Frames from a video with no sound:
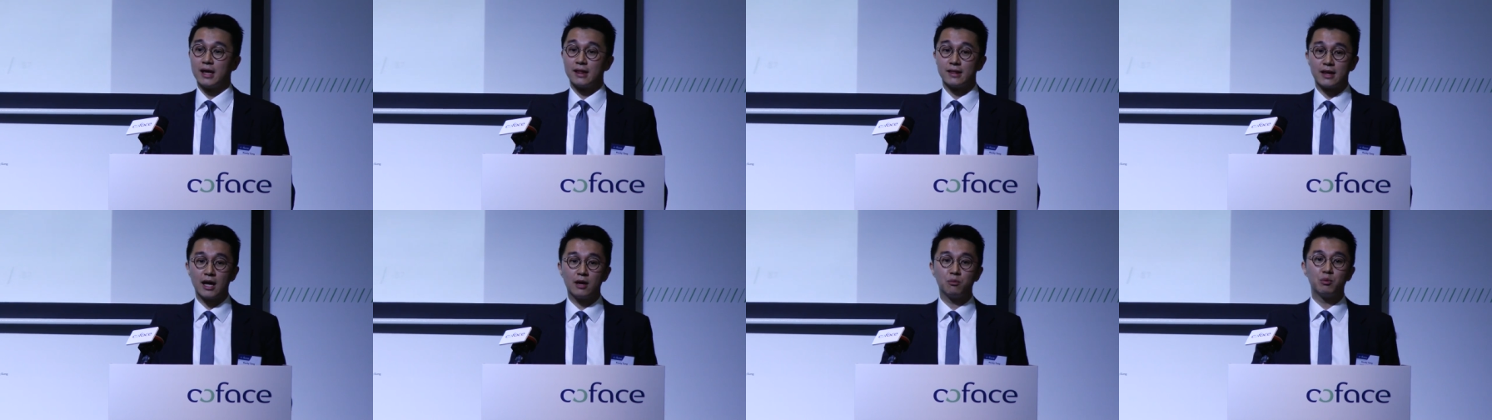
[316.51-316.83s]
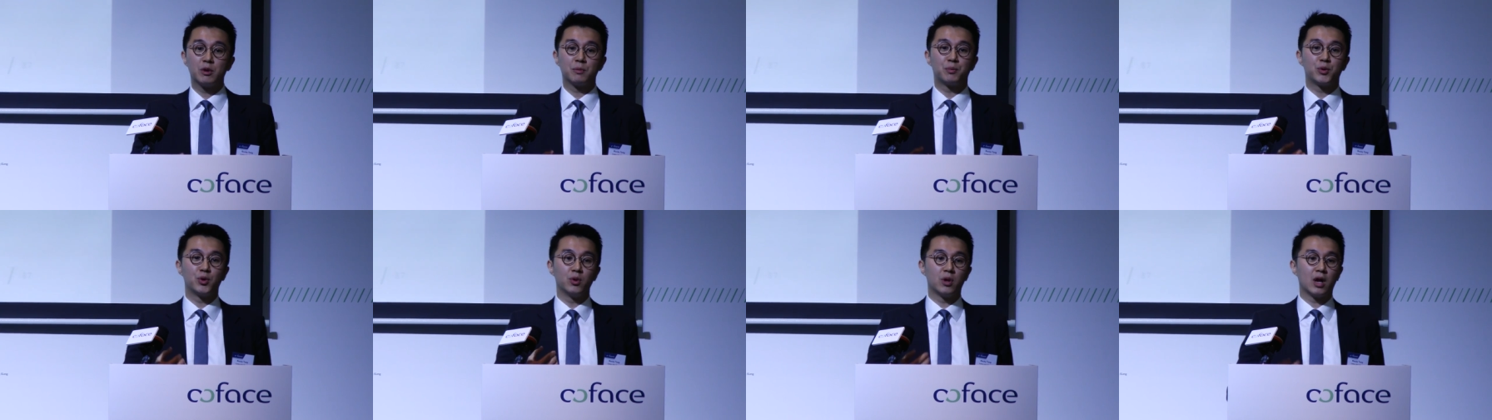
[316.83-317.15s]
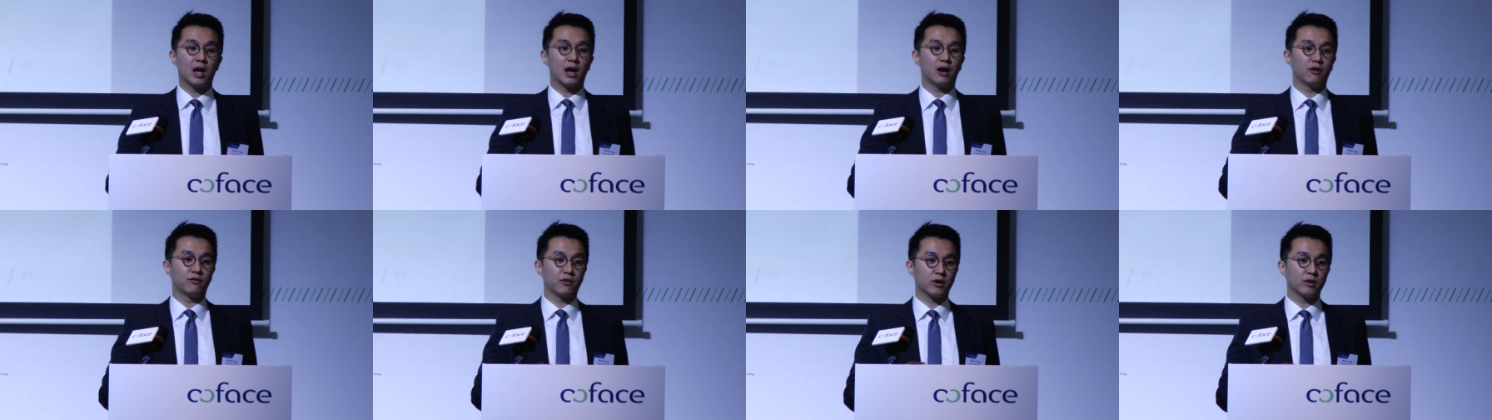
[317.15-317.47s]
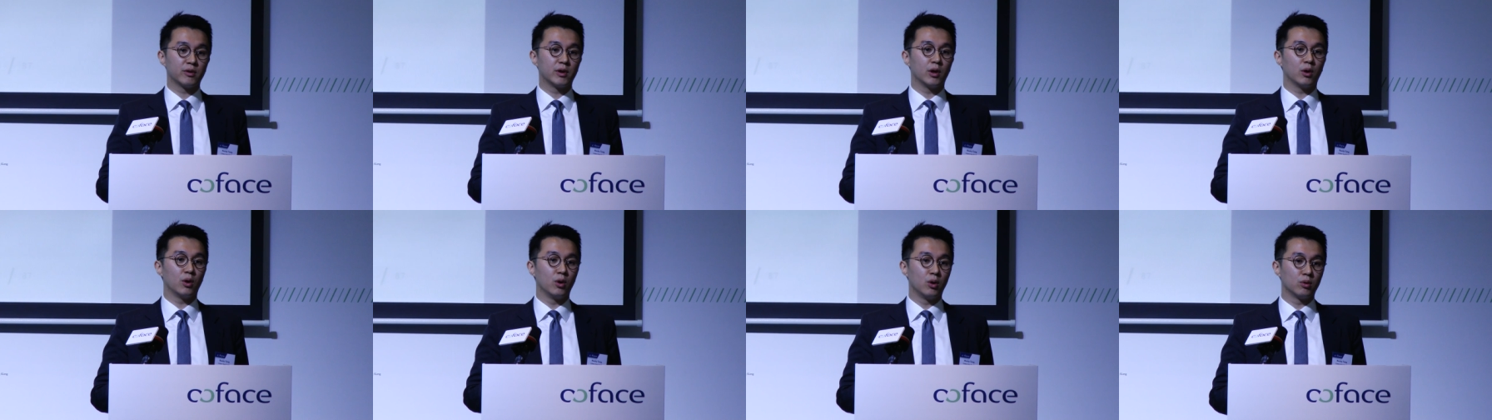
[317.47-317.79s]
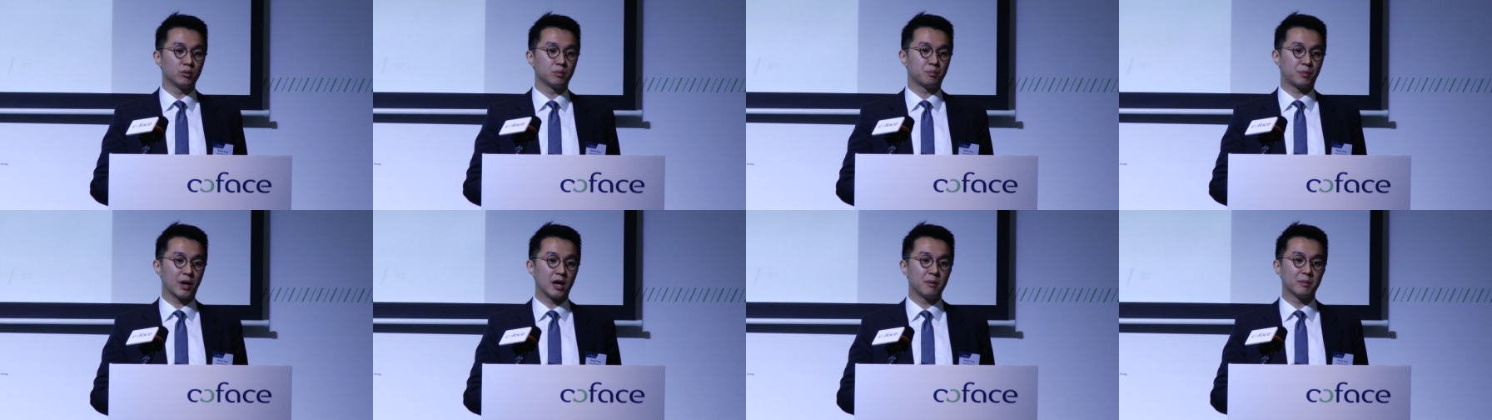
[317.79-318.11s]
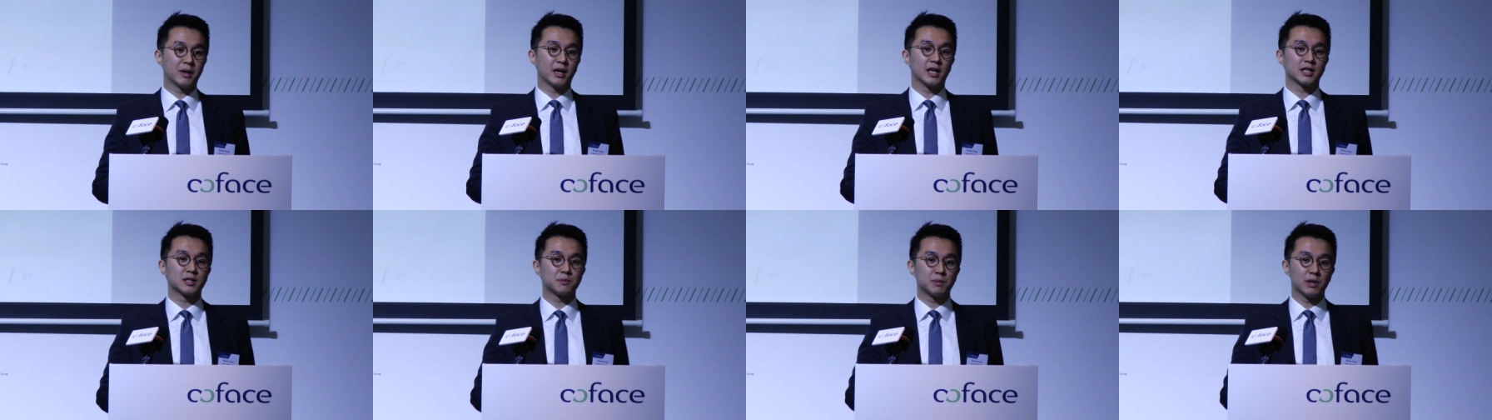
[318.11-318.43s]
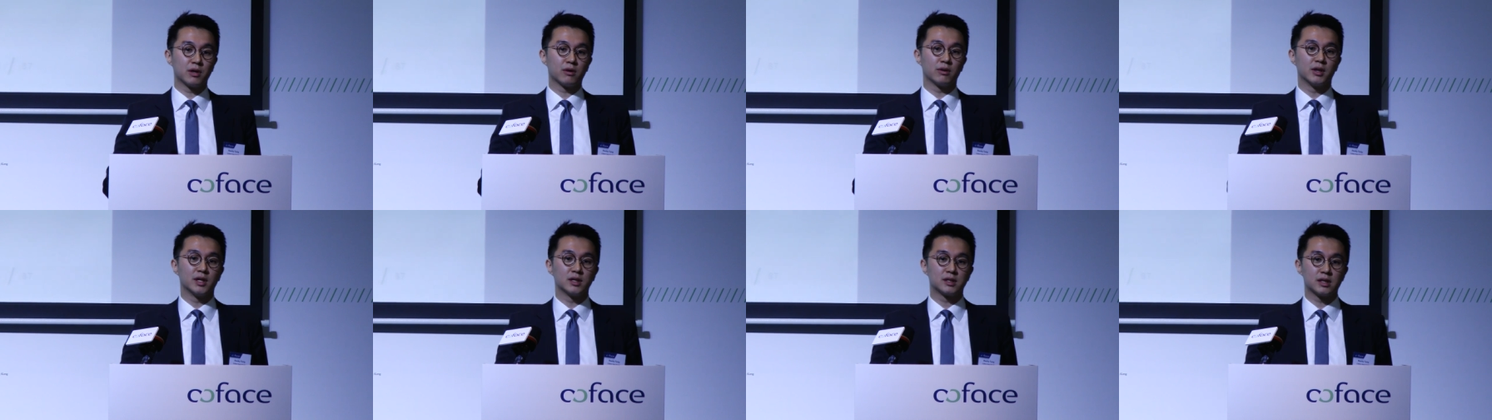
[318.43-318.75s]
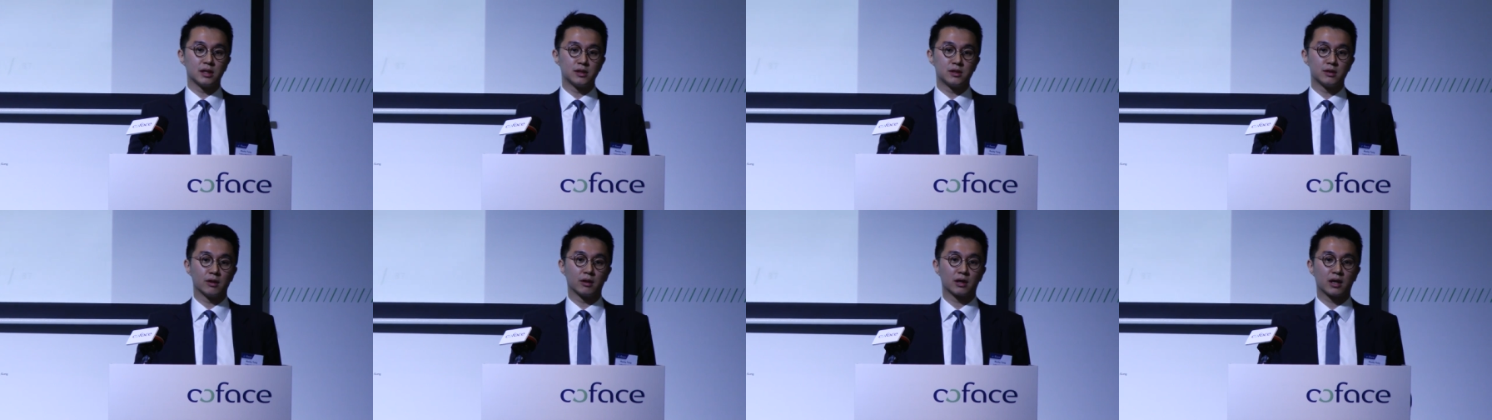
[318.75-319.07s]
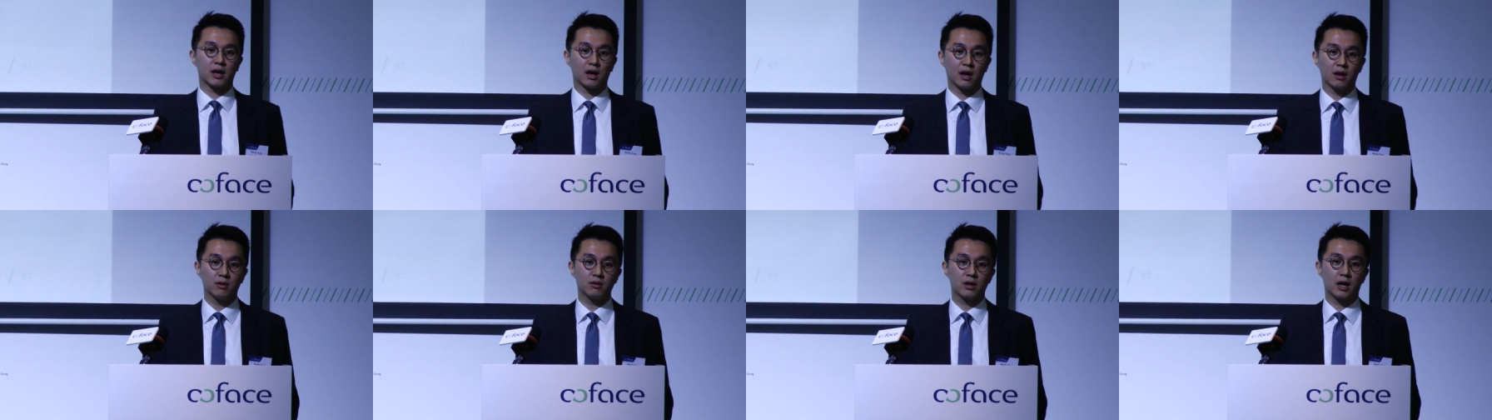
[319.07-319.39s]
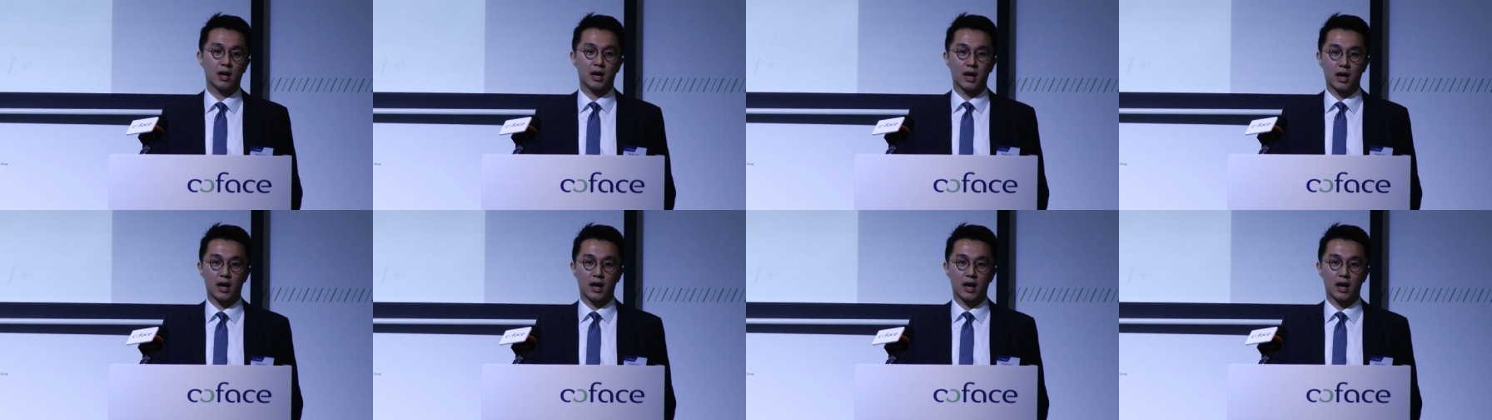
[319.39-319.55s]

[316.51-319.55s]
Then we put our very own payment experience into account,